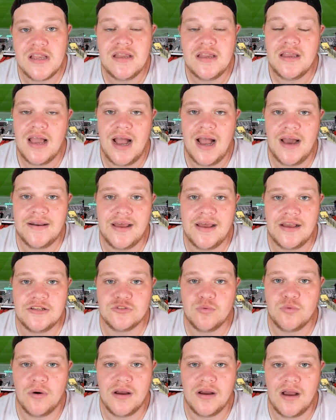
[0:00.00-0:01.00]
and that
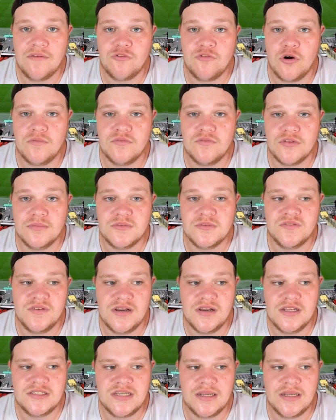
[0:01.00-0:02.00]
is why I've gone for them to
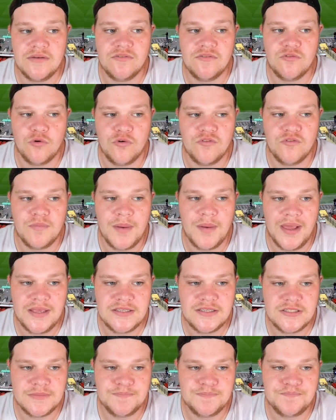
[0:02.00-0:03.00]
finish in 4th
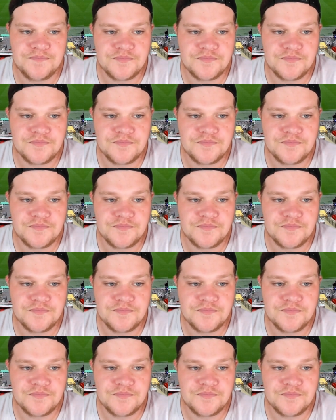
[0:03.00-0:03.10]
place.